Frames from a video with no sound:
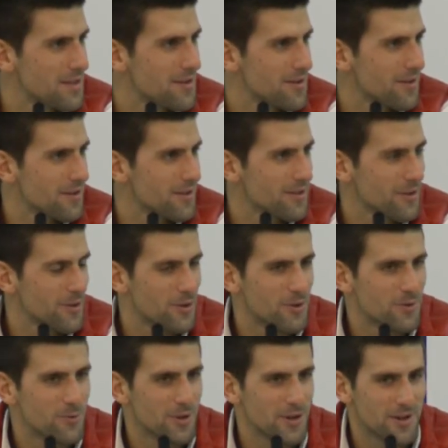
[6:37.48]
year, you know,
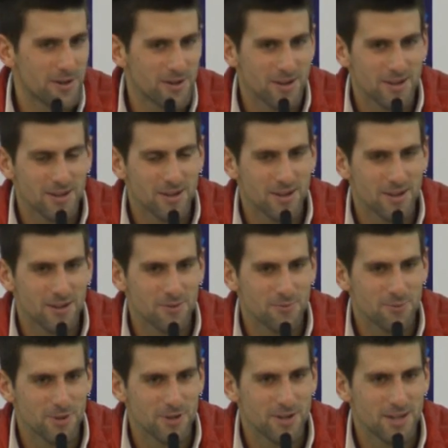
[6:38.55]
where
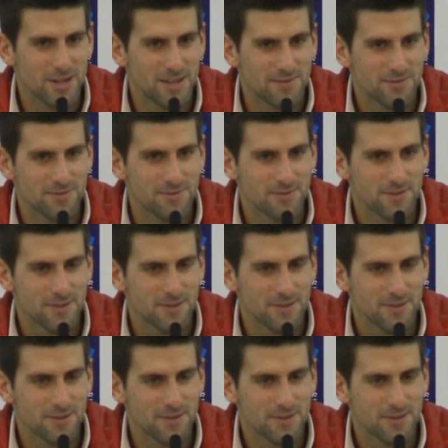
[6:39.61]
I've,